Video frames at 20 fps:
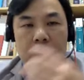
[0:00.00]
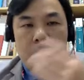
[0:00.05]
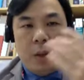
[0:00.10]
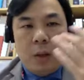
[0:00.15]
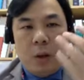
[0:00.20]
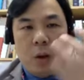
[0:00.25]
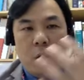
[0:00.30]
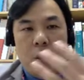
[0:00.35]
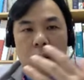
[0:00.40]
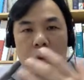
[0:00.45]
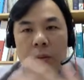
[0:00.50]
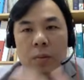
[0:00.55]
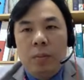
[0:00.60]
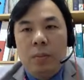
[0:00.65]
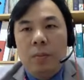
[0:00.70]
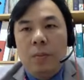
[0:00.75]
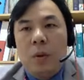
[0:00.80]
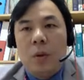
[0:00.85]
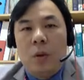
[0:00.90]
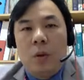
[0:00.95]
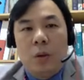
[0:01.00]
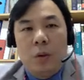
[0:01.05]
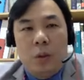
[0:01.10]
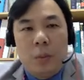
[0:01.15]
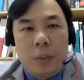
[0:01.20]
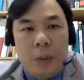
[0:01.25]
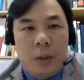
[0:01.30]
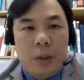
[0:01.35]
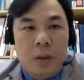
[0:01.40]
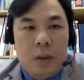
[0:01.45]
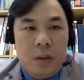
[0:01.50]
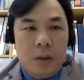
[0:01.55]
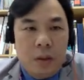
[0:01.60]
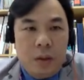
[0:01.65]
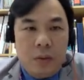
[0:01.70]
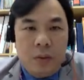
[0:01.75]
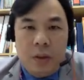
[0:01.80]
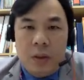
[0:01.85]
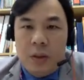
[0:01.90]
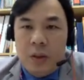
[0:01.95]
long polynomial
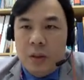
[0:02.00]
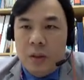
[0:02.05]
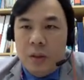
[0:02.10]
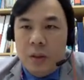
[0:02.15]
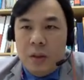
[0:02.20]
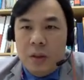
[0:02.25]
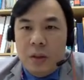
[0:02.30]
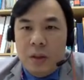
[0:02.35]
divisions.